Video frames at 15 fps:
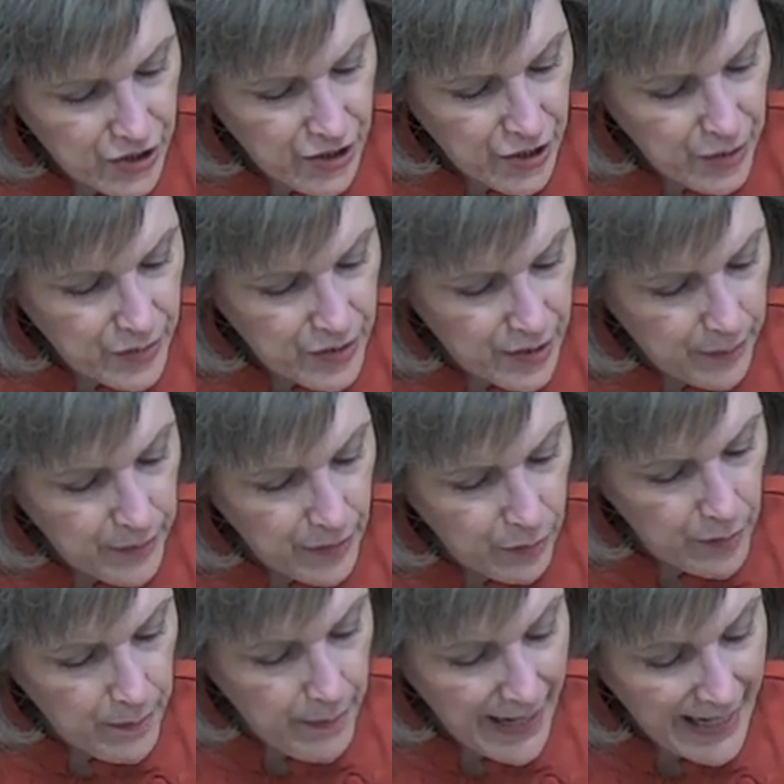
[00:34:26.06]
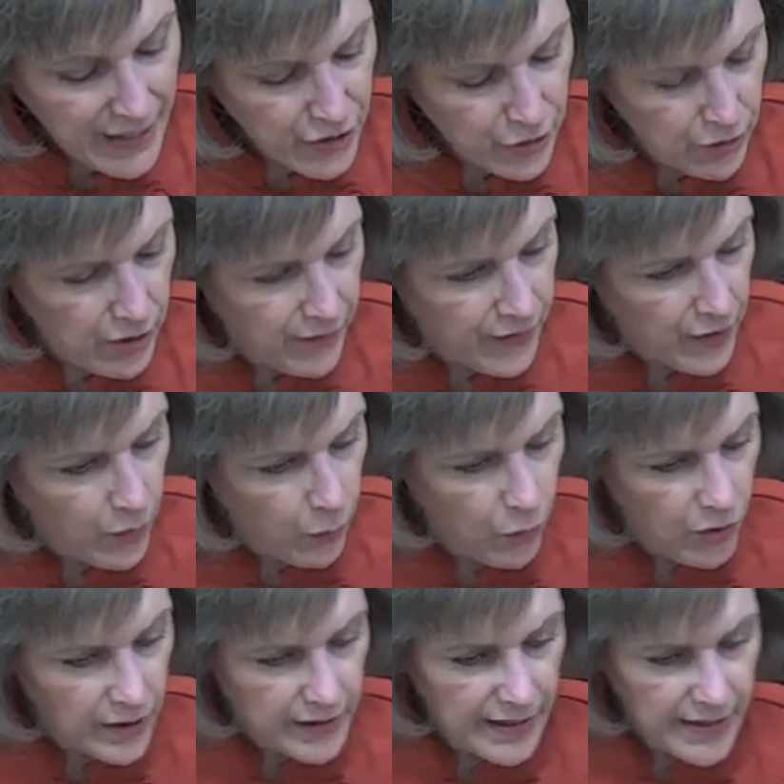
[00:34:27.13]
going to use up the remainder of our
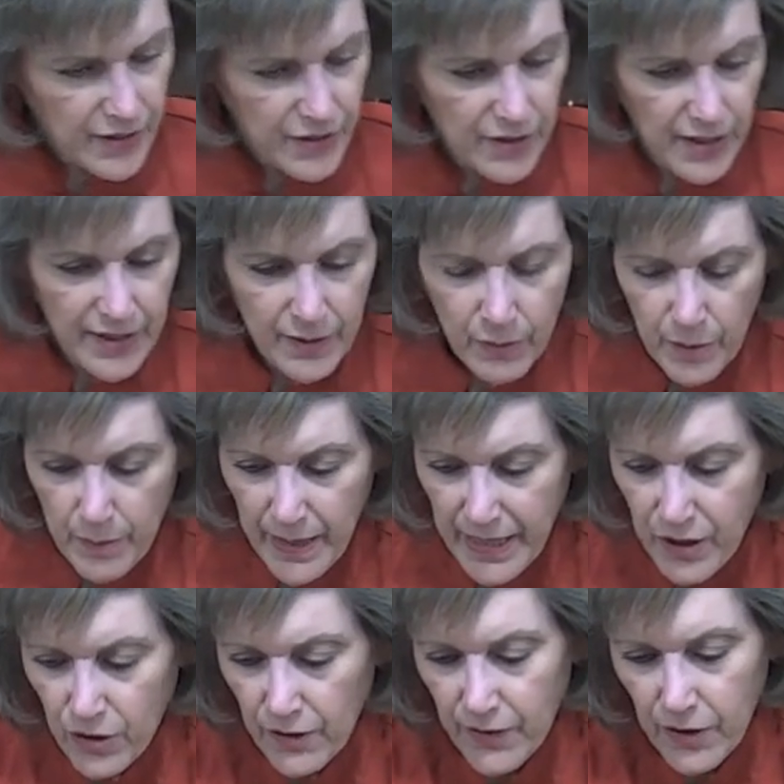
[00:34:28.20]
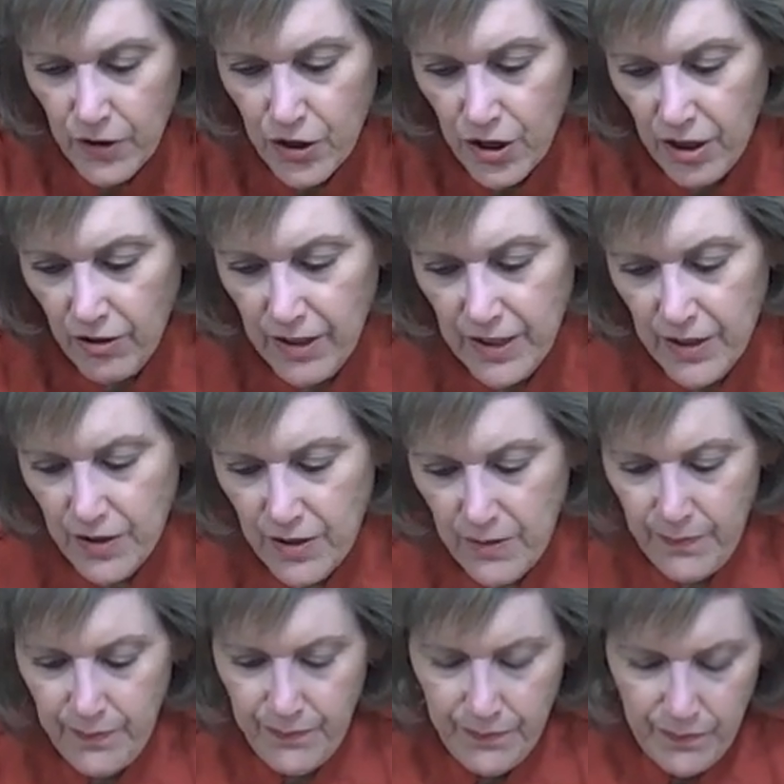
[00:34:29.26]
walnuts and the remainder of our cherries.
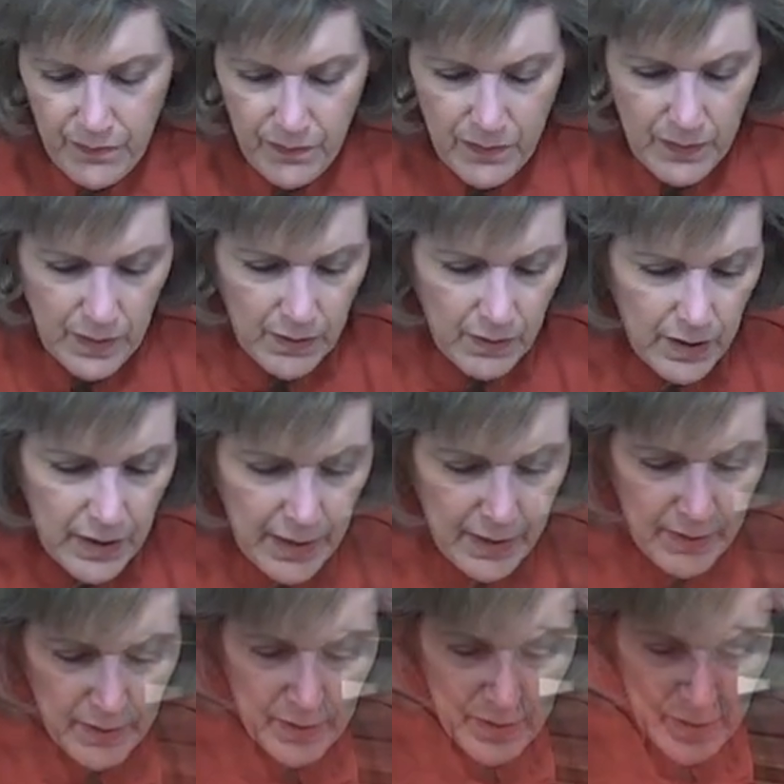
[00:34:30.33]
Okay?